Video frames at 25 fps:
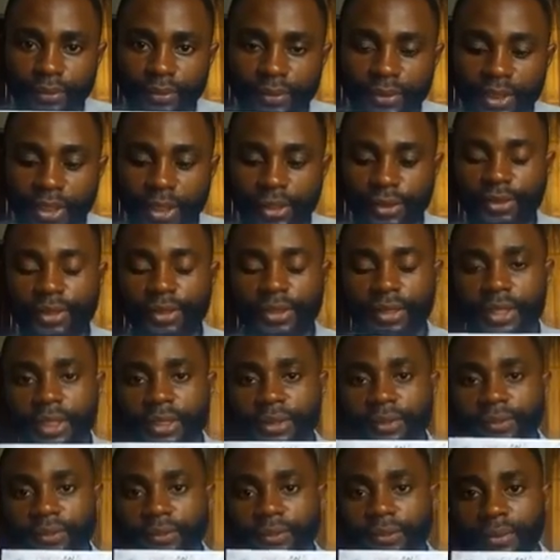Can you see that?
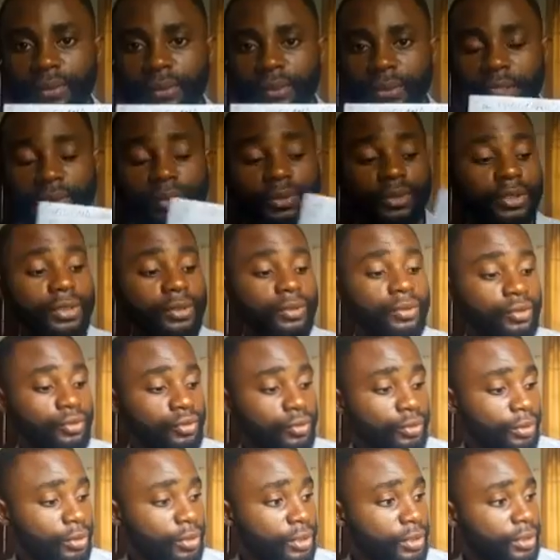Let me look through,
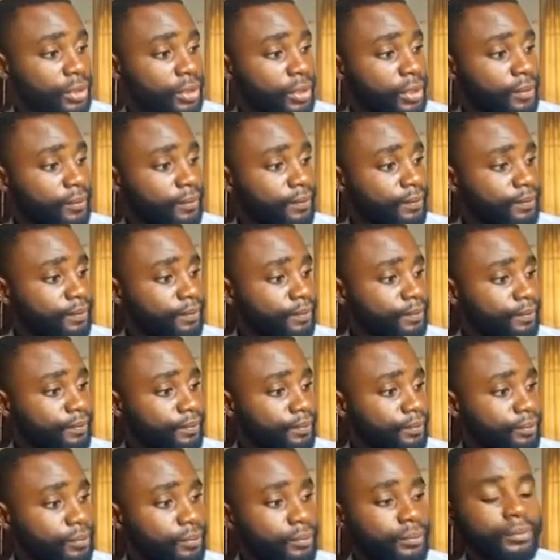because
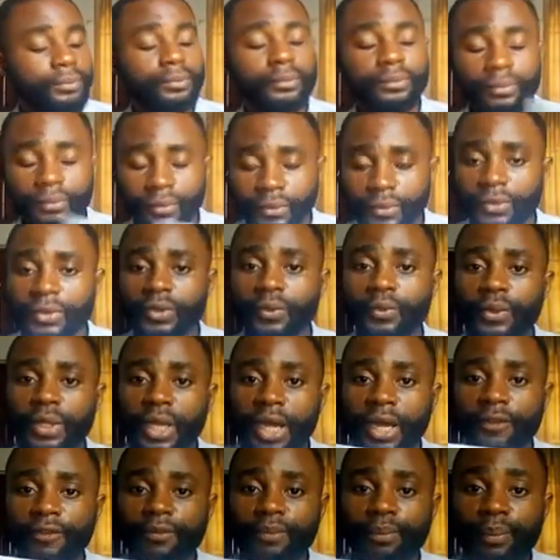we
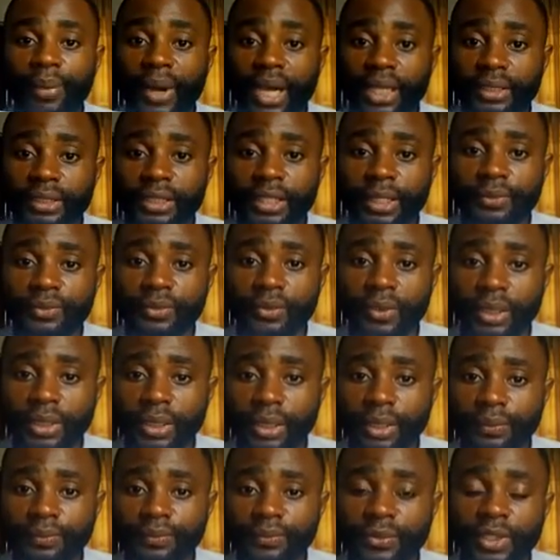have bad debt
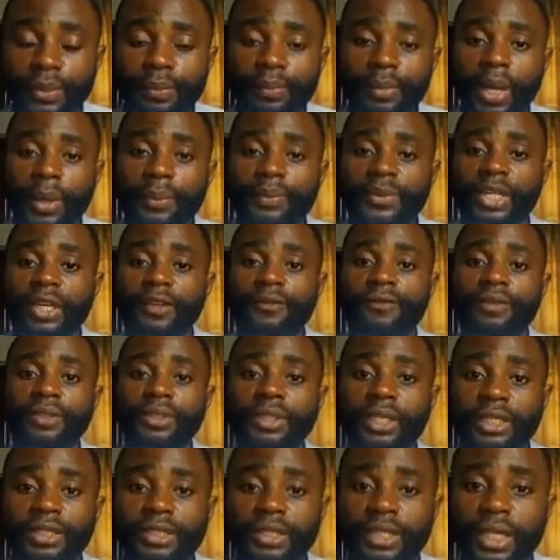rather. The bad debt for
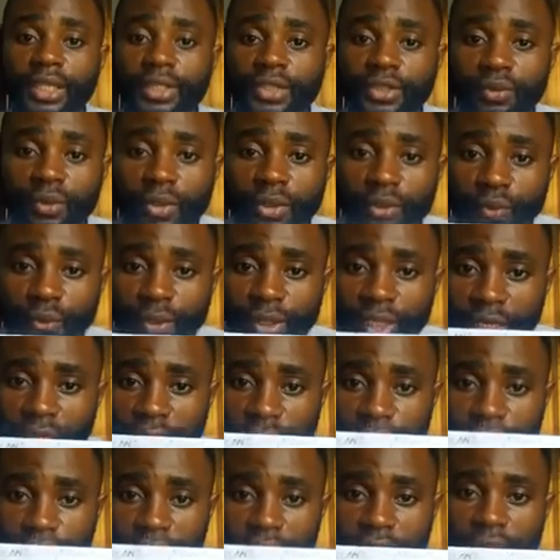1991, we
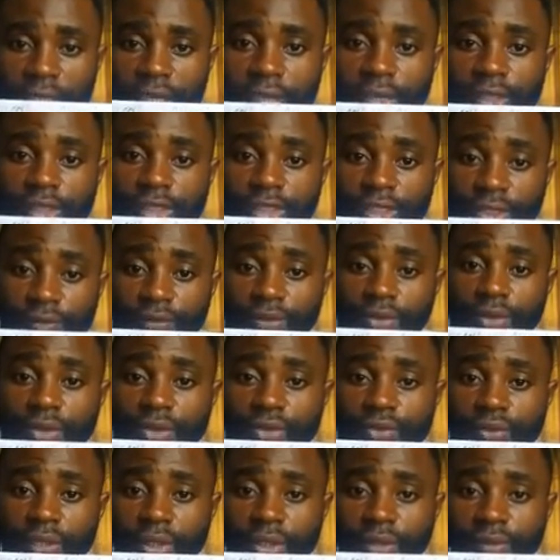have
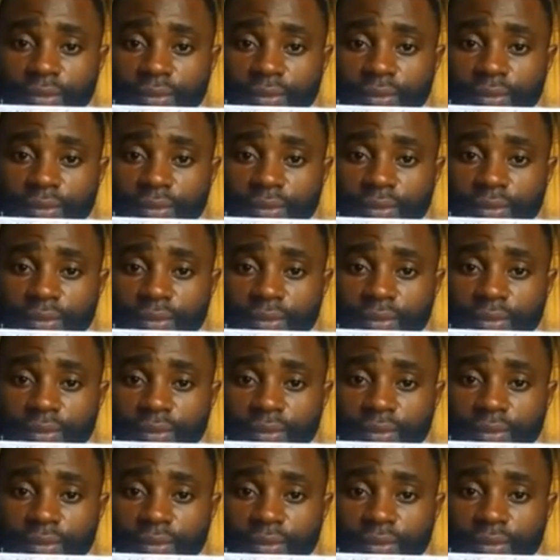700.